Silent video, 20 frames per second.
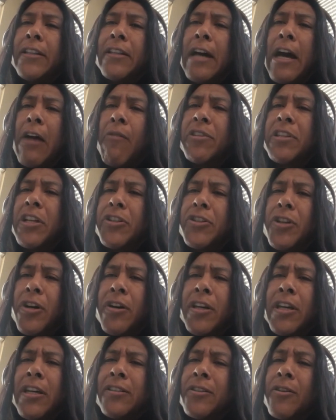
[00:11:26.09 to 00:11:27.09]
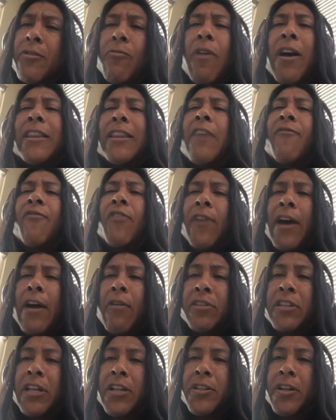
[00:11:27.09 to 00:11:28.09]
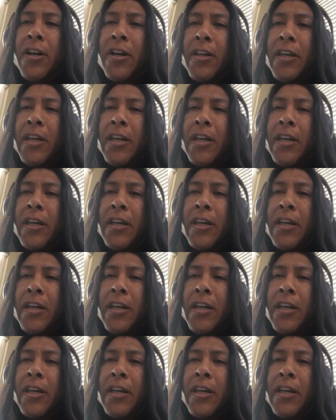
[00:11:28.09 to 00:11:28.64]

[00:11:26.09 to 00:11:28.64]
I was a junkie. So what if I was a junkie?